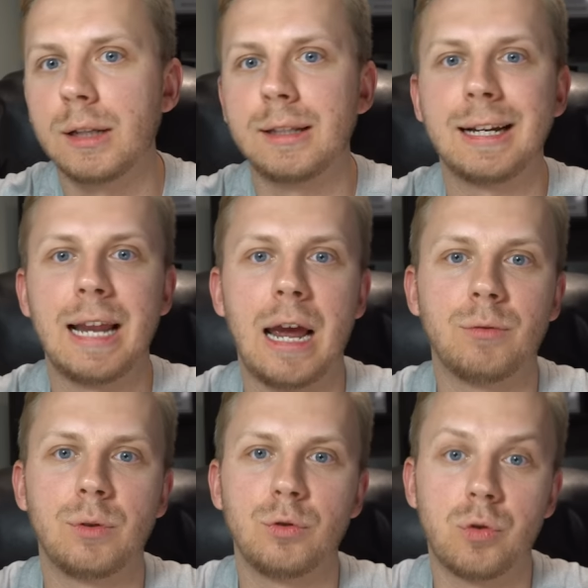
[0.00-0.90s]
I didn't
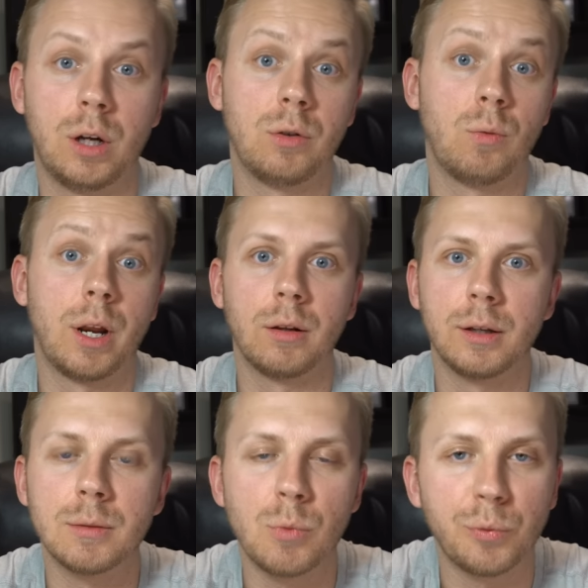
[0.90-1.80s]
have to try to
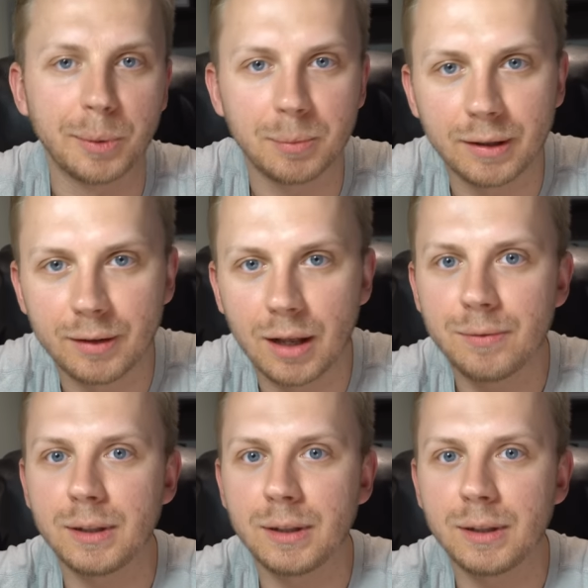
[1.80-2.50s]
regulate the movement myself.